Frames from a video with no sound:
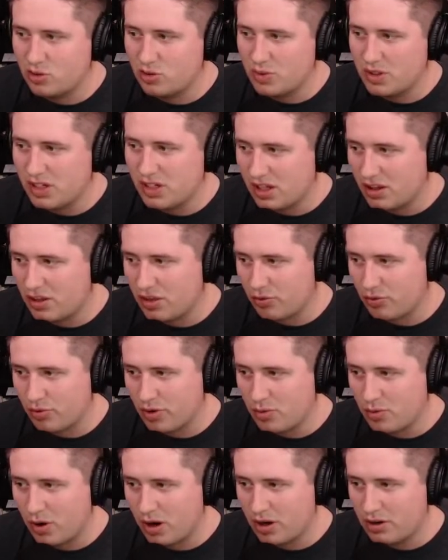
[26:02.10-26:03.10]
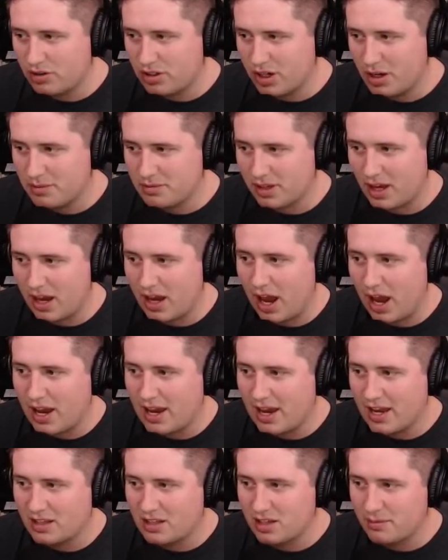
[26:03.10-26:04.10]
do we need three water types? Like,
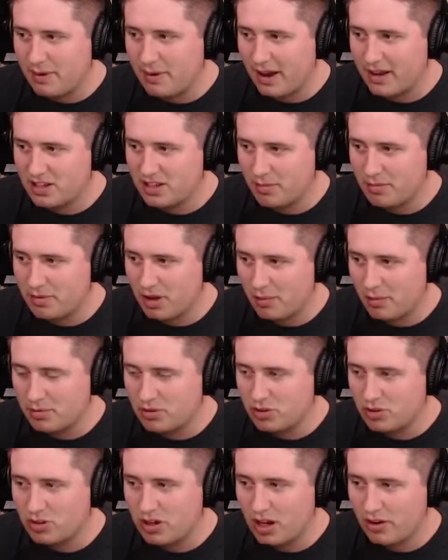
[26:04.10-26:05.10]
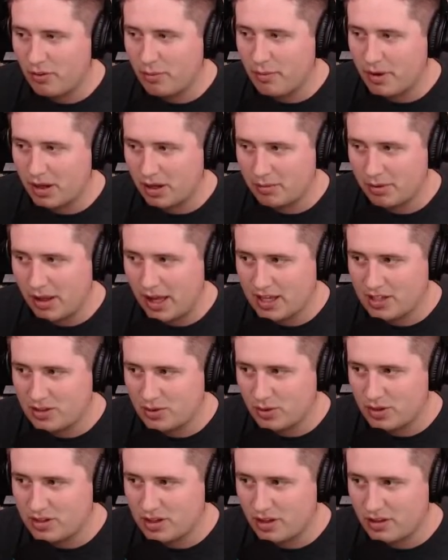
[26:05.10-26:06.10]
I, I hate to pass up the opportunity to have a Mega
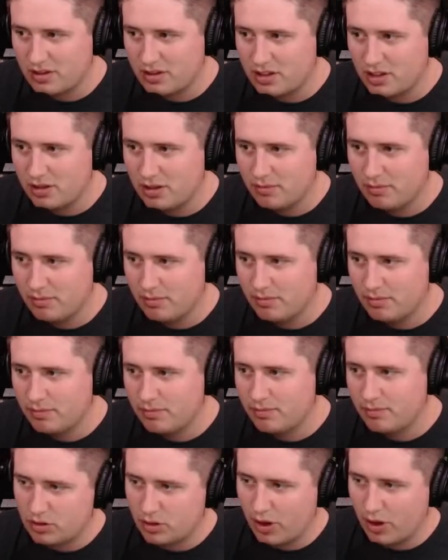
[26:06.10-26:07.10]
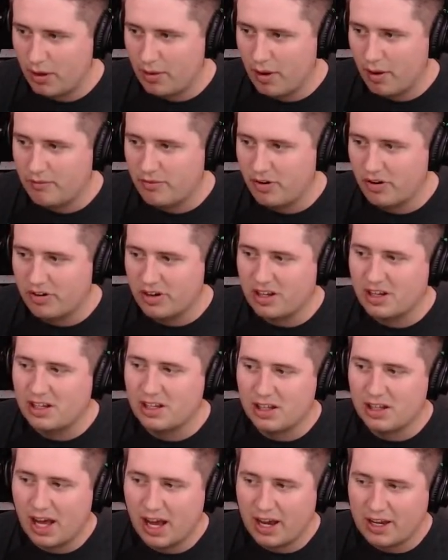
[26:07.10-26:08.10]
Blastoise on the team. So I'm, I'm very
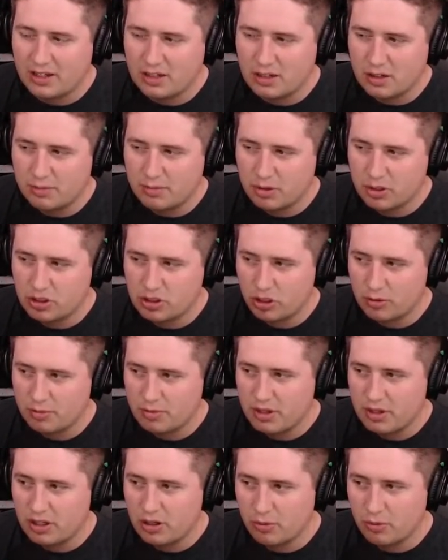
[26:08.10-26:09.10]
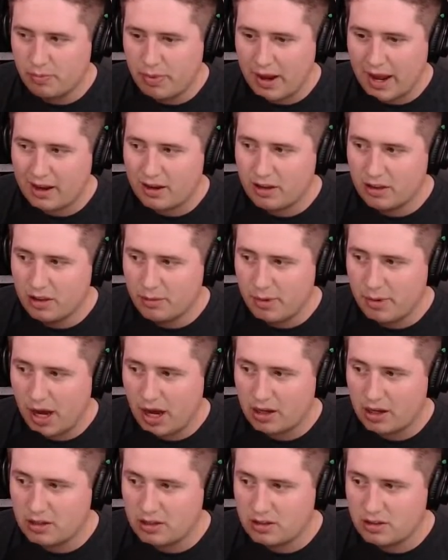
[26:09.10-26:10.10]
inclined to put Sharpedo back in the
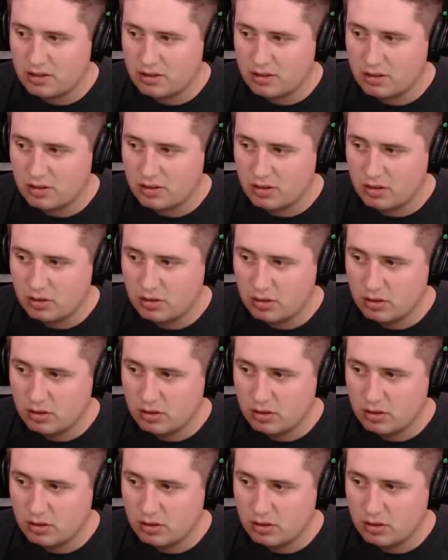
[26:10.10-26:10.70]
box